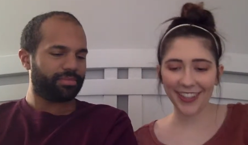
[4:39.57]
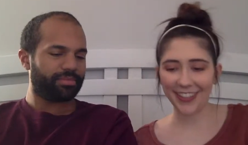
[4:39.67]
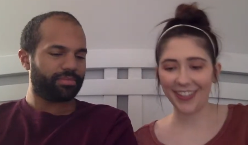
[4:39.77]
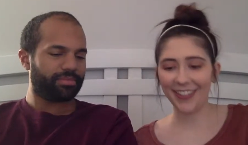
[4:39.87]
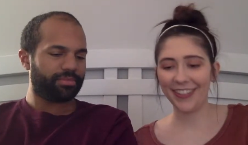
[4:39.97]
Speaker 1: so
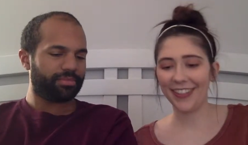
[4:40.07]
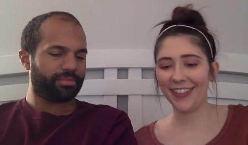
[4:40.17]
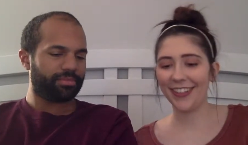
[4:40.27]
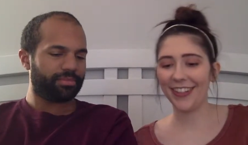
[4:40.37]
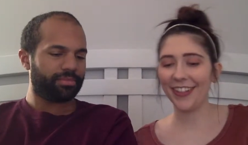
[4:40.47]

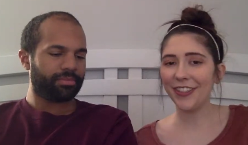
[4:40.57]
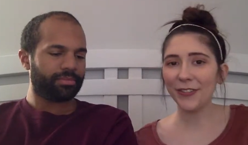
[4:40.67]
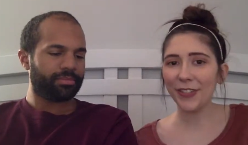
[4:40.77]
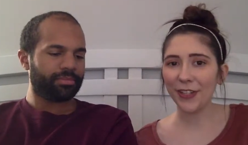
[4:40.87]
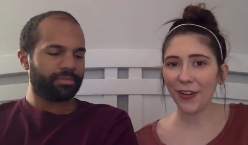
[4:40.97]
I'll let you
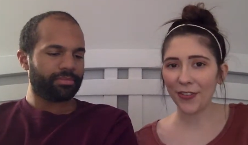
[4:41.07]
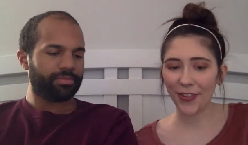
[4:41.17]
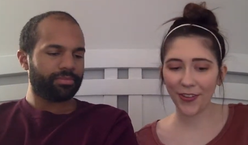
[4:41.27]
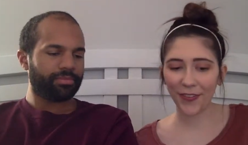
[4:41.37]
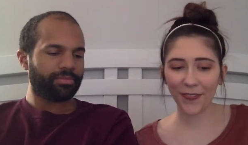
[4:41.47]
read off
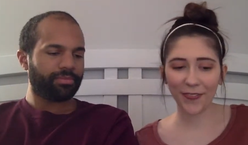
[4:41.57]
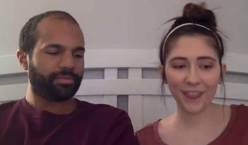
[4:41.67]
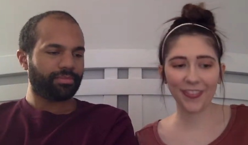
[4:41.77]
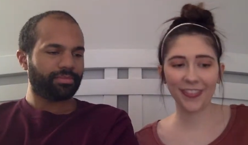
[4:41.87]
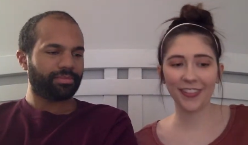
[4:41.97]
some
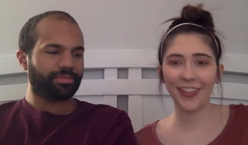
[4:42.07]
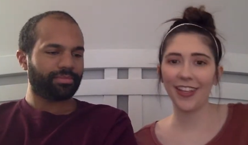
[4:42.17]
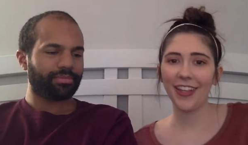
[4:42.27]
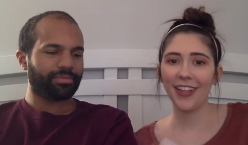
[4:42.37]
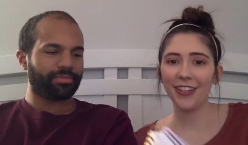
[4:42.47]

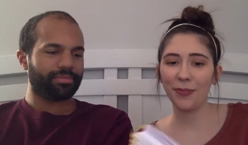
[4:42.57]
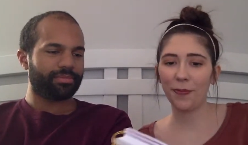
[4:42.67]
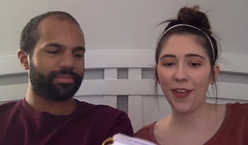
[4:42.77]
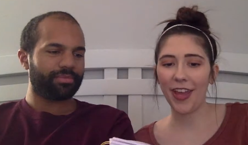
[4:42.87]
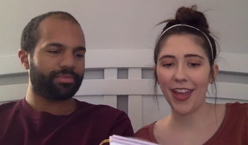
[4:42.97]
super
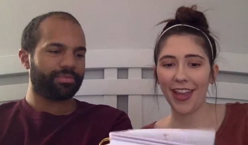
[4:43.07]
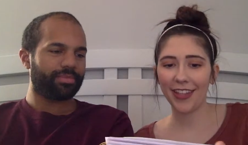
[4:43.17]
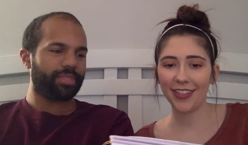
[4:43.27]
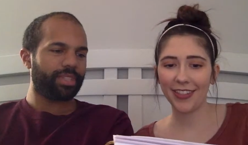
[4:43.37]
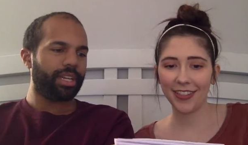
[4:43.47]

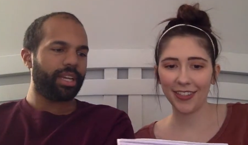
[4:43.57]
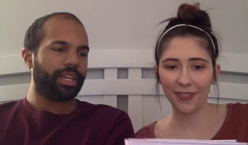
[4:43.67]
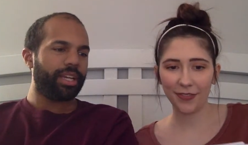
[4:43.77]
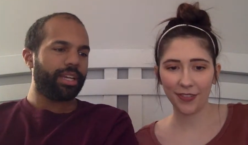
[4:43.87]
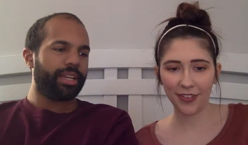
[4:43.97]
fast
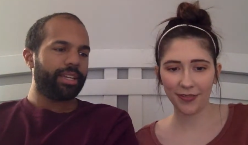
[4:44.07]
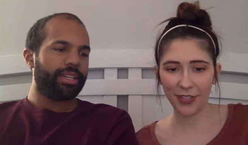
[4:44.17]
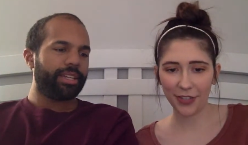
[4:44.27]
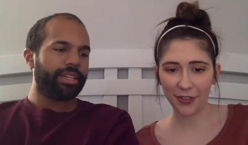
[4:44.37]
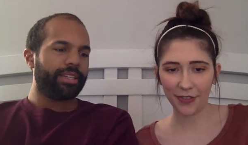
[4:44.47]

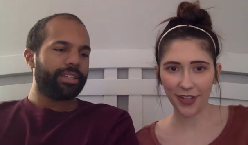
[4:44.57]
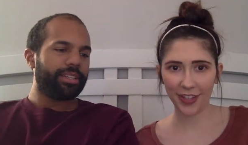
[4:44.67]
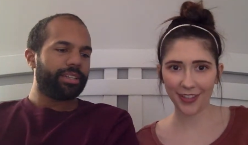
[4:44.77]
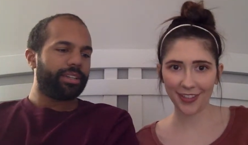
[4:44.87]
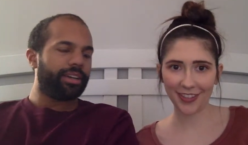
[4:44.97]
not too
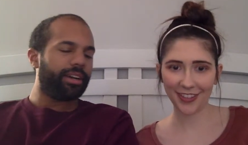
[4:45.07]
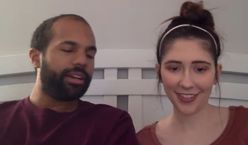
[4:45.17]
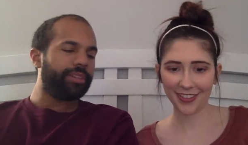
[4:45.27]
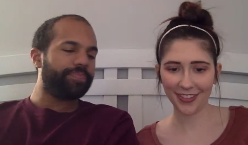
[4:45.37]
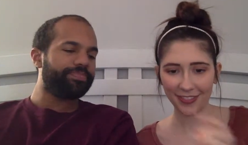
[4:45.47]
fast.
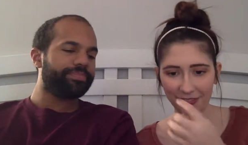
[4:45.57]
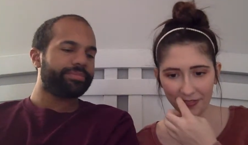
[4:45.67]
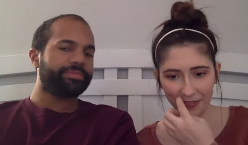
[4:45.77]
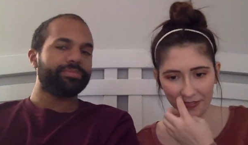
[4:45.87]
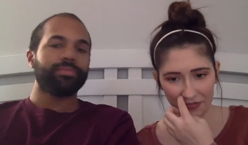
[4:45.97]
Speaker 2: Um,
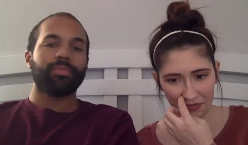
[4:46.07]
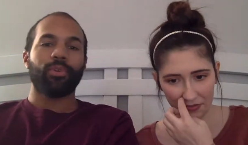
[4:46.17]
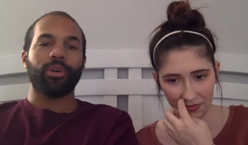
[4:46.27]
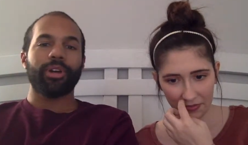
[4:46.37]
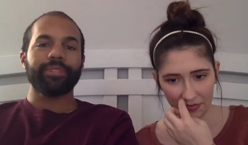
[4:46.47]

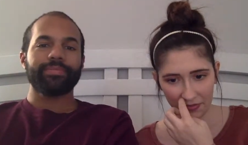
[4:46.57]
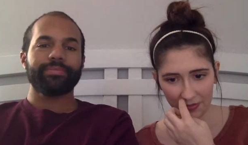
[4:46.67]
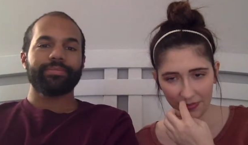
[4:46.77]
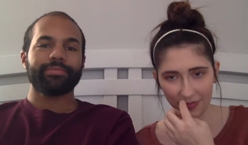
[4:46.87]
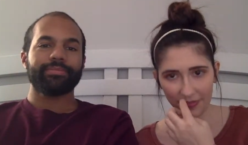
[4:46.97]
one
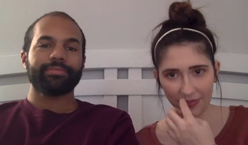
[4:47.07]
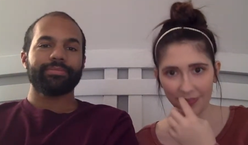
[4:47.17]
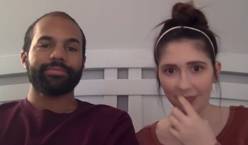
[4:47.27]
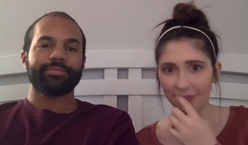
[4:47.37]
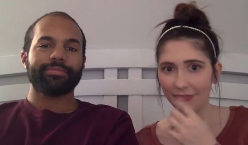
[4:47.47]

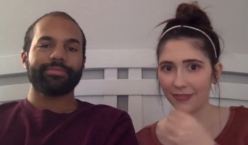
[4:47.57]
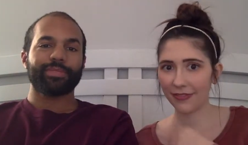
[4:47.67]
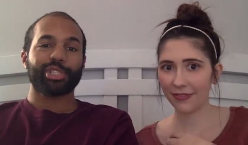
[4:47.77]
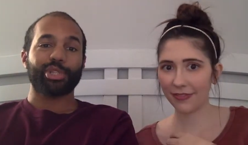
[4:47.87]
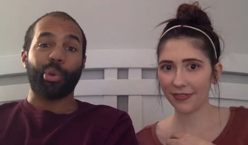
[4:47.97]

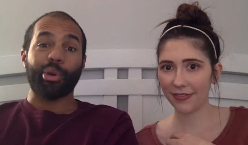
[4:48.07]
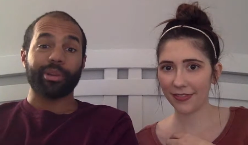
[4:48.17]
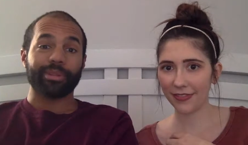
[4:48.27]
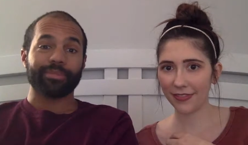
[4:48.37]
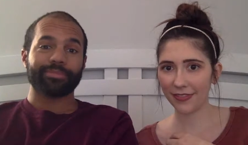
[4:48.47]

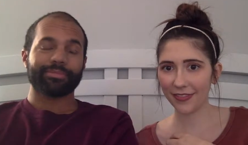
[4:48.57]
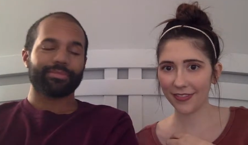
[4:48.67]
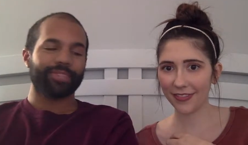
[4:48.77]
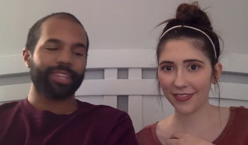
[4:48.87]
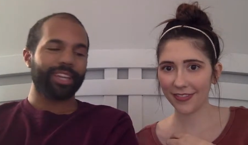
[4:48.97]
Sawyer.
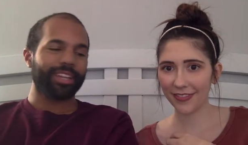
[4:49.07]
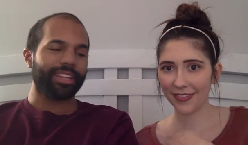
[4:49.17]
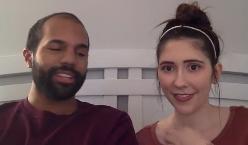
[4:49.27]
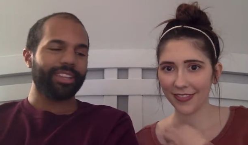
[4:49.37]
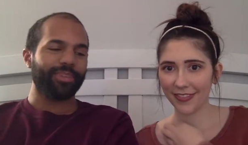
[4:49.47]
We kind of
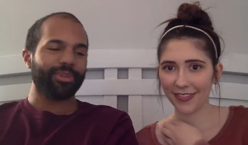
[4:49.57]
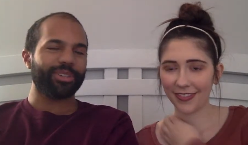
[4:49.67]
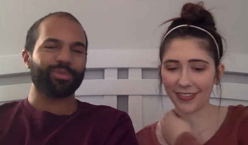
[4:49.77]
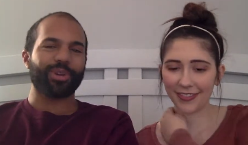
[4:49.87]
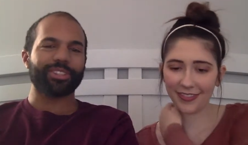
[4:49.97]
like we were
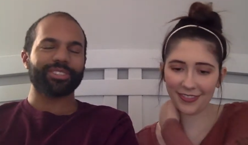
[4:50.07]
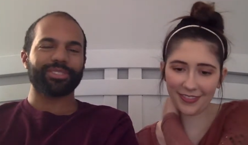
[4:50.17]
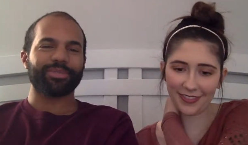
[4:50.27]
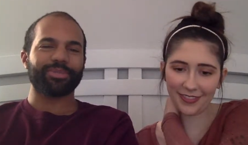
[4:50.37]
just watching some